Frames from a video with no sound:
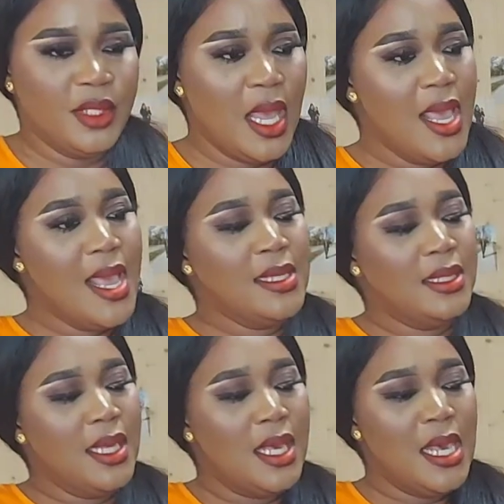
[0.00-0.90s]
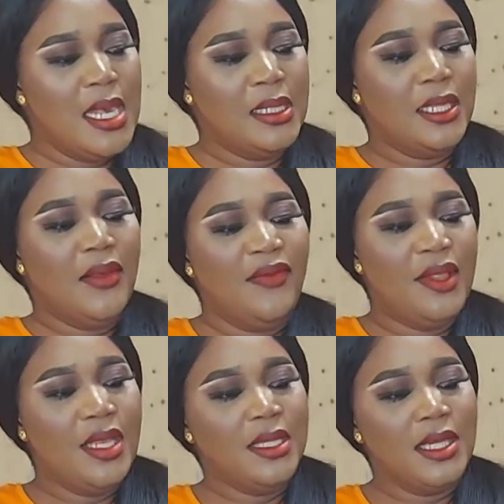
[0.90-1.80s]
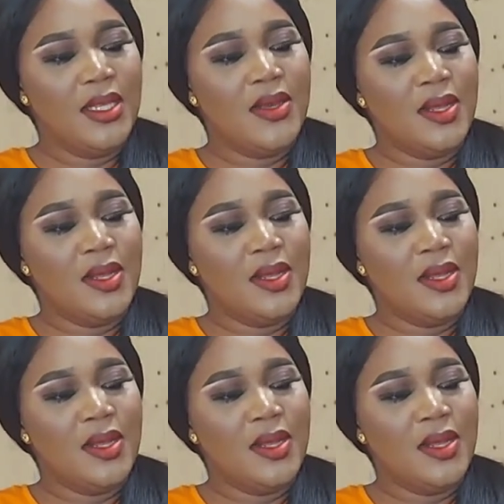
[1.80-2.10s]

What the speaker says: And you see, it's the finished look.